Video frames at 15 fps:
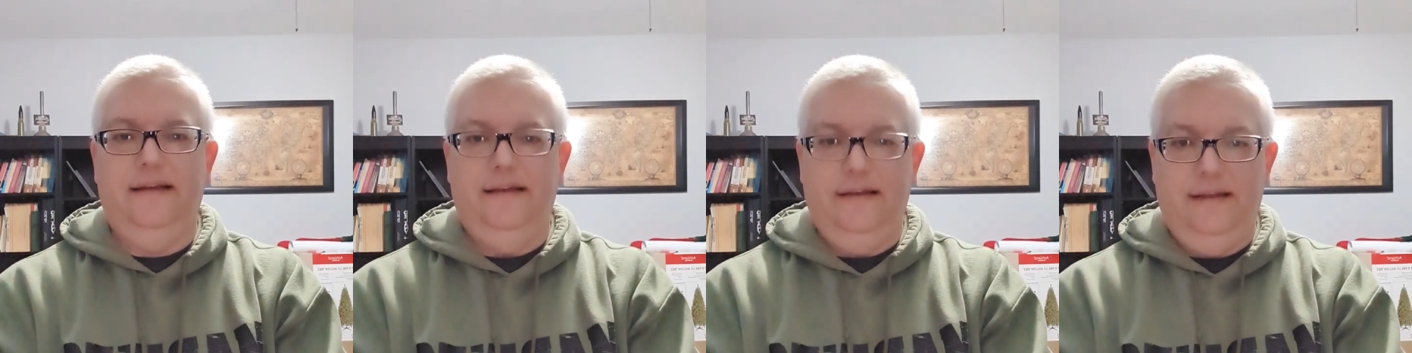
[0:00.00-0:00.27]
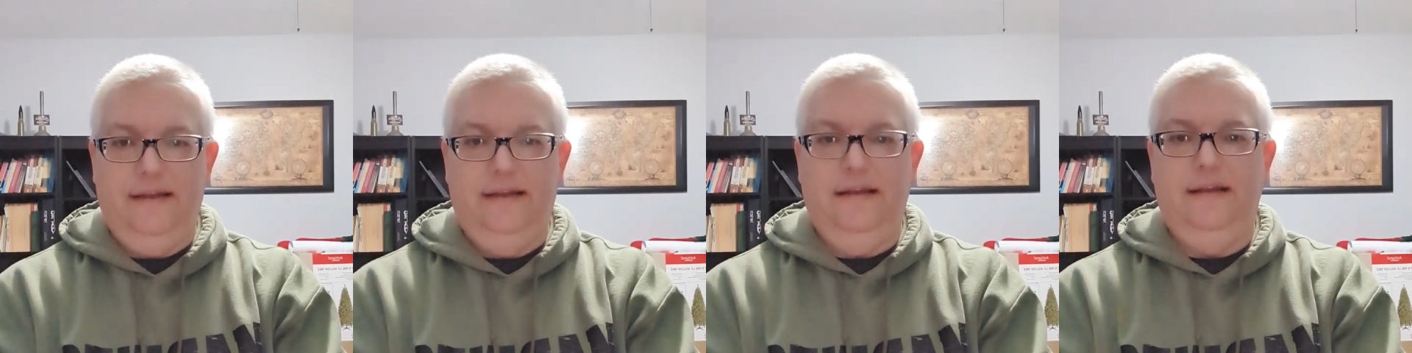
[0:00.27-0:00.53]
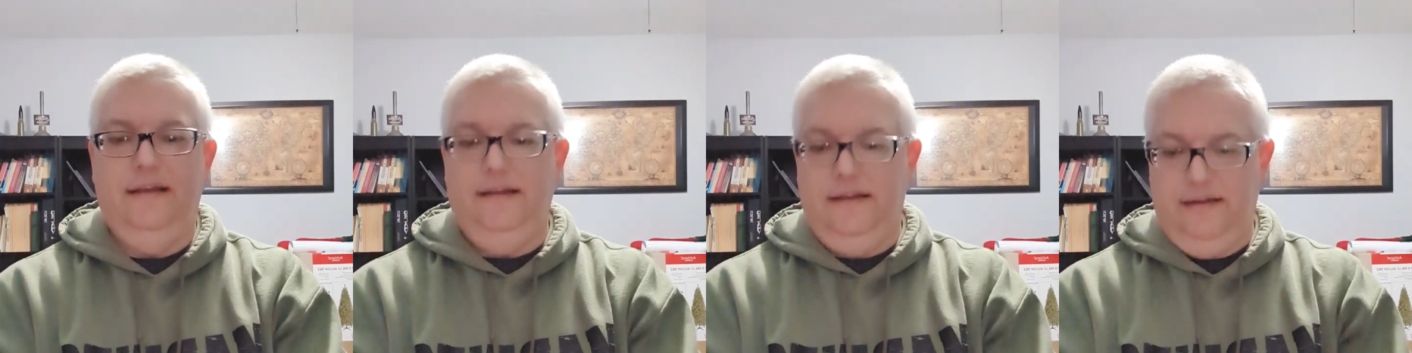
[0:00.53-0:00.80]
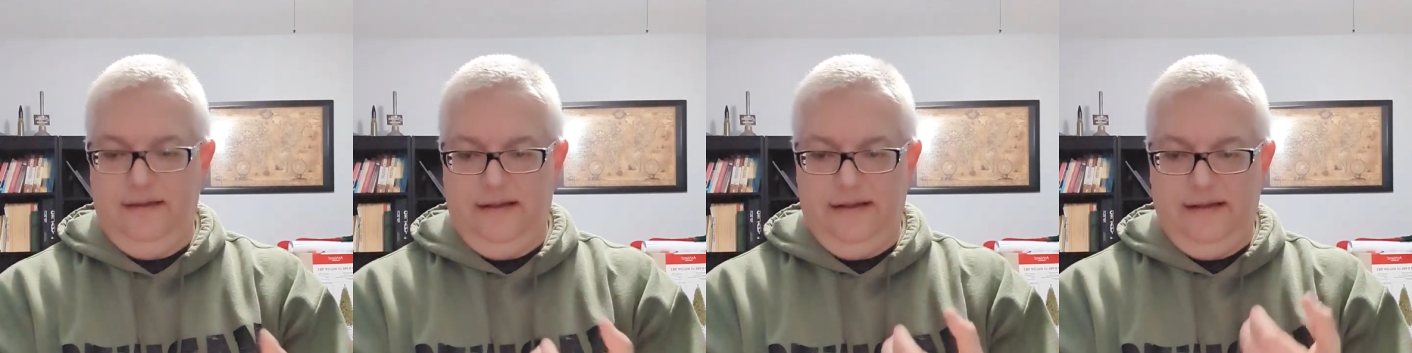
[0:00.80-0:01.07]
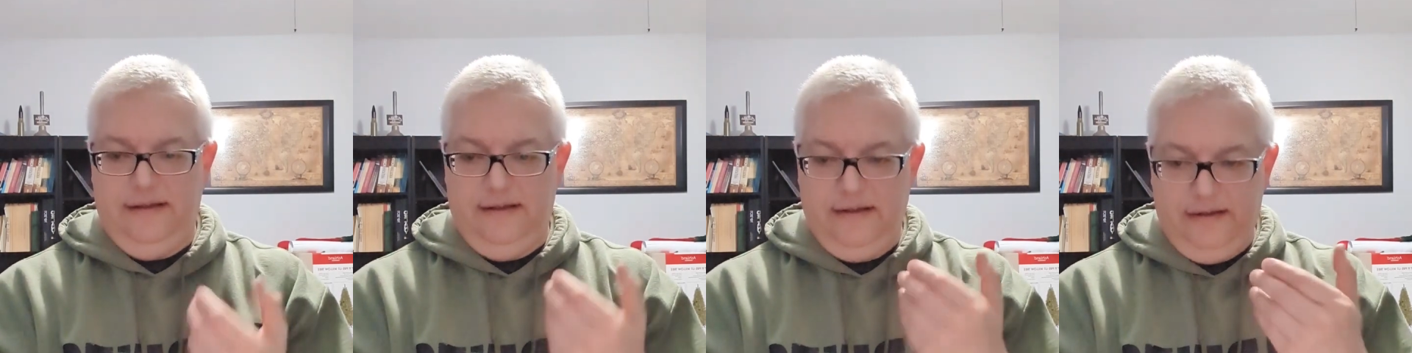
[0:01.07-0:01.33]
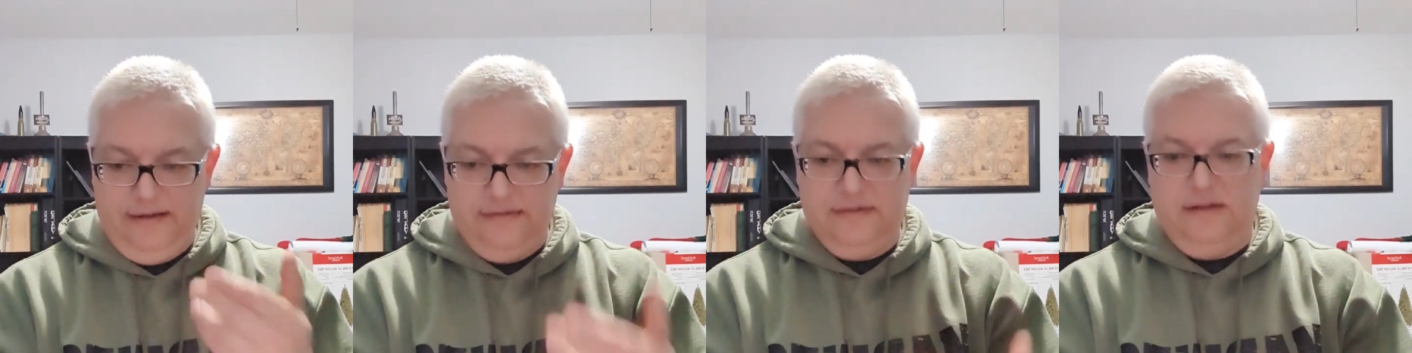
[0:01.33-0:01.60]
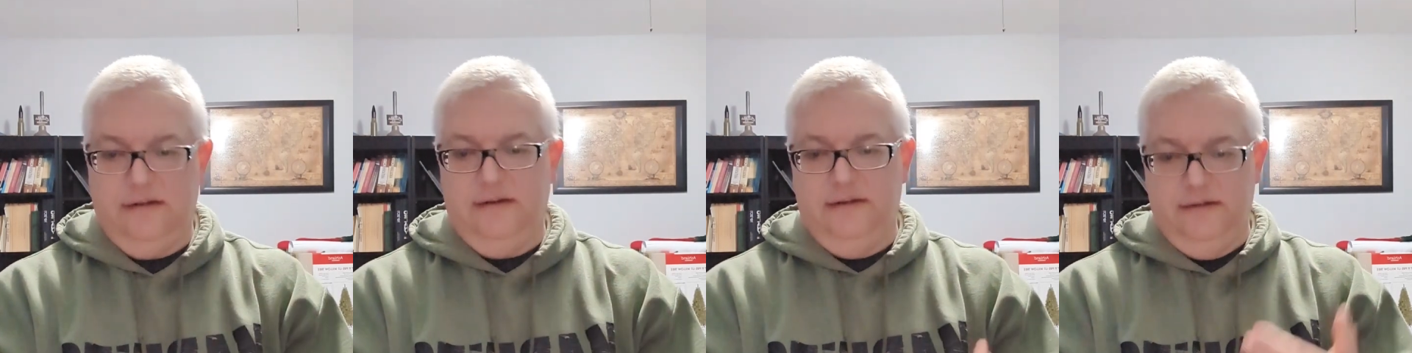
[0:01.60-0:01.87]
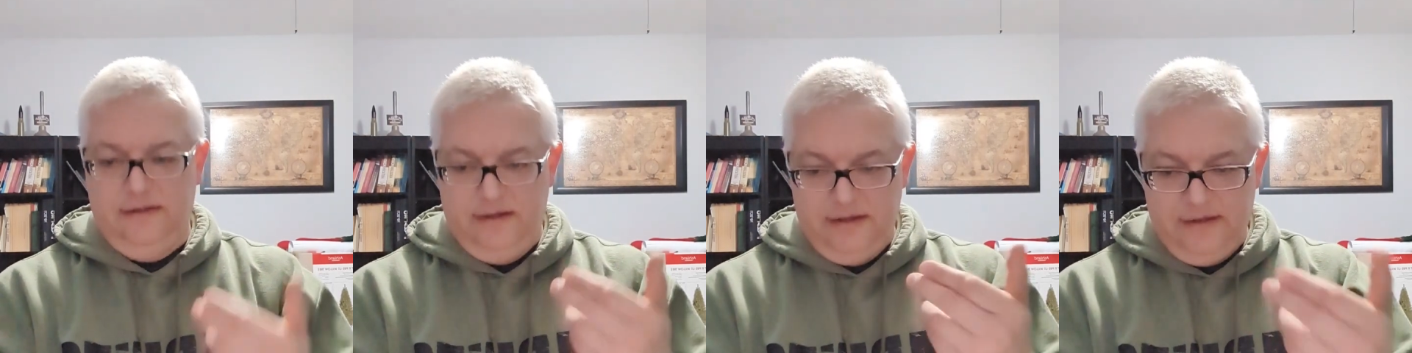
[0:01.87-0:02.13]
and he is going
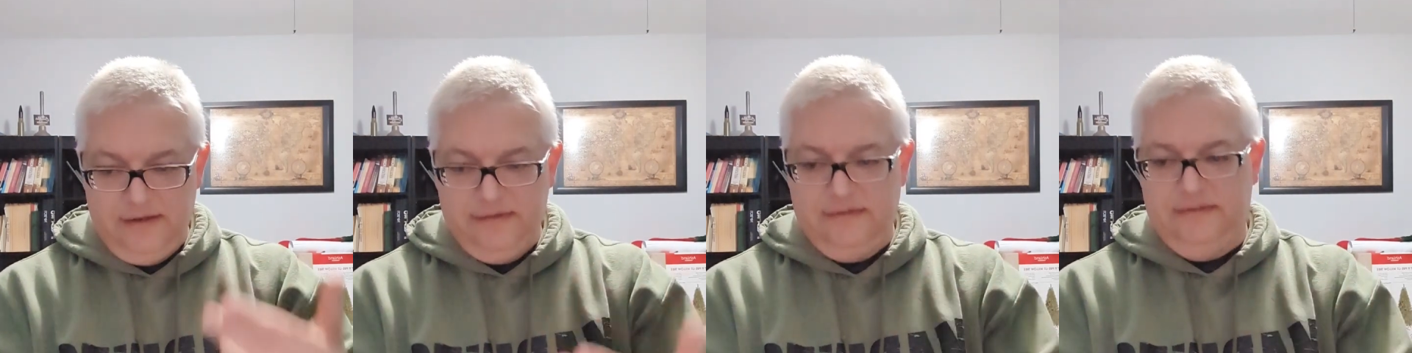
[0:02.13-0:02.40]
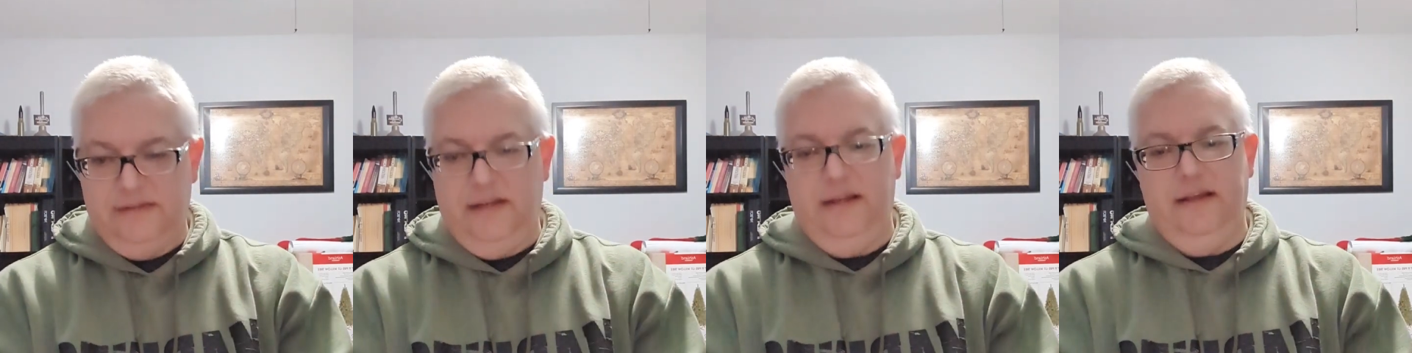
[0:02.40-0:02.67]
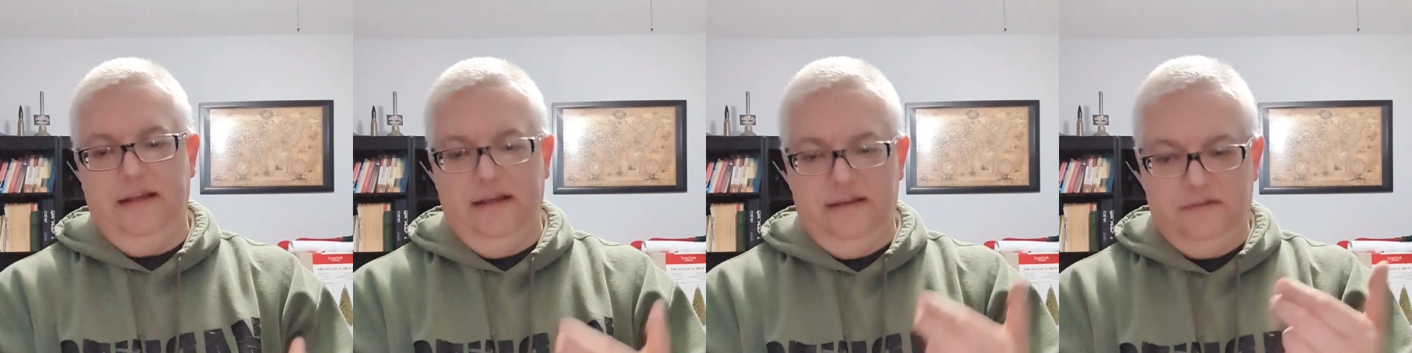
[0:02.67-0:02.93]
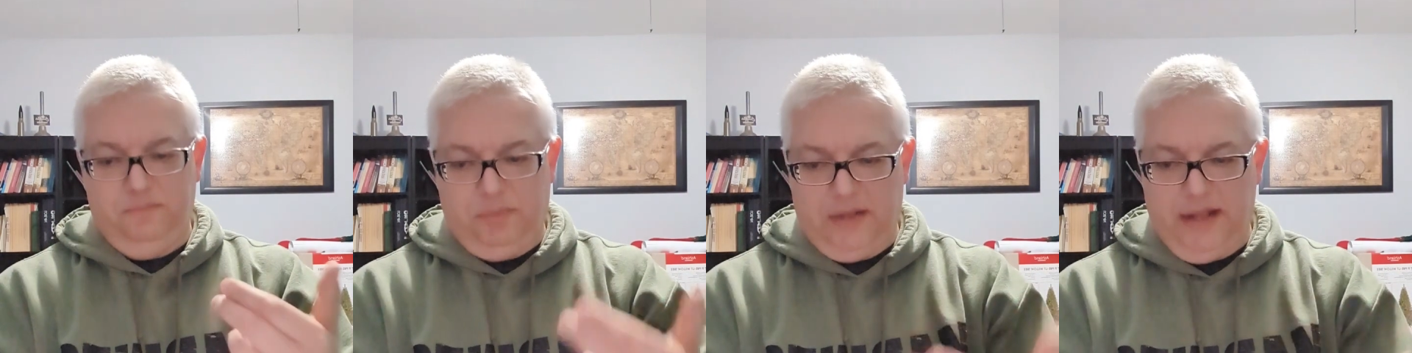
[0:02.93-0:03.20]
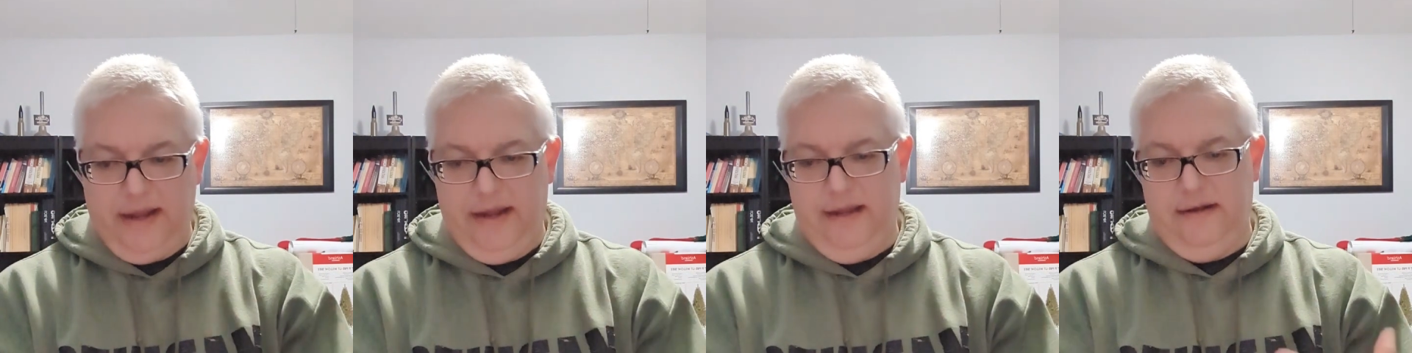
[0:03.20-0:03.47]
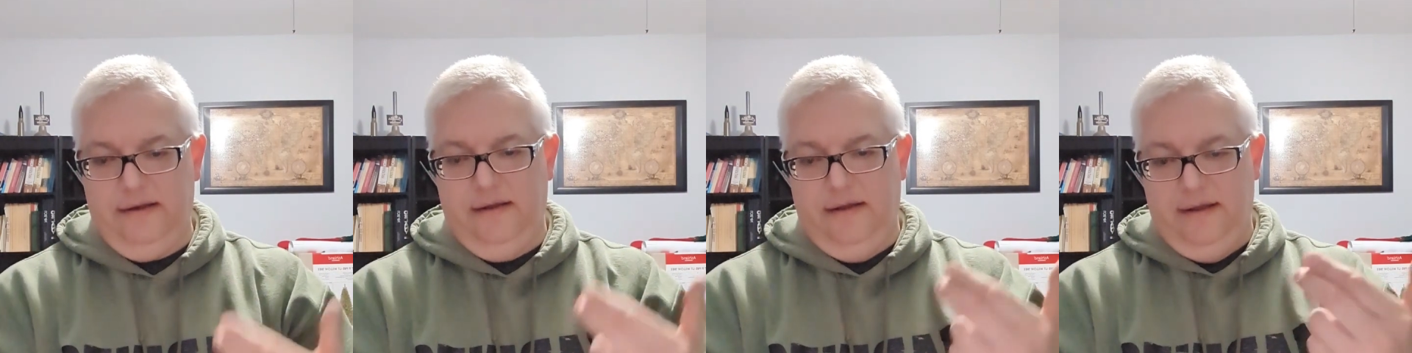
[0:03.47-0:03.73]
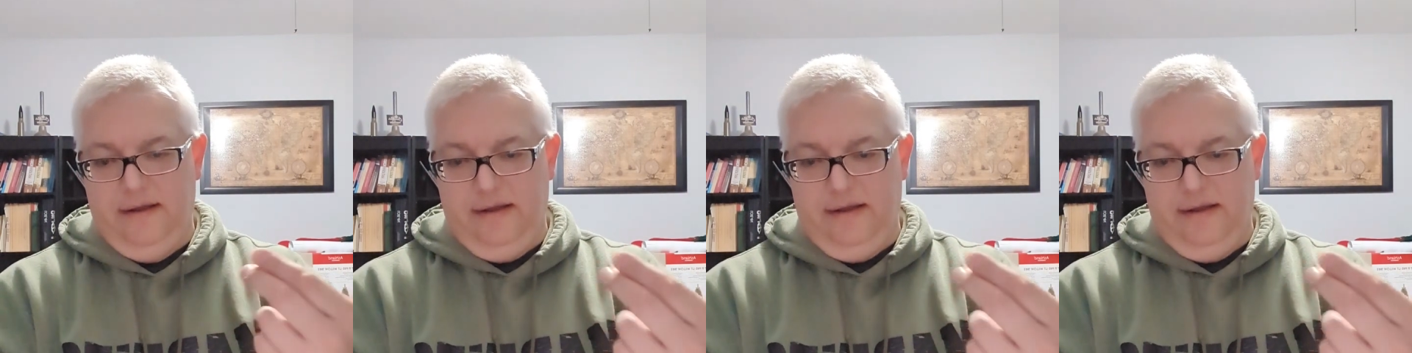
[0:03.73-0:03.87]
to see his plan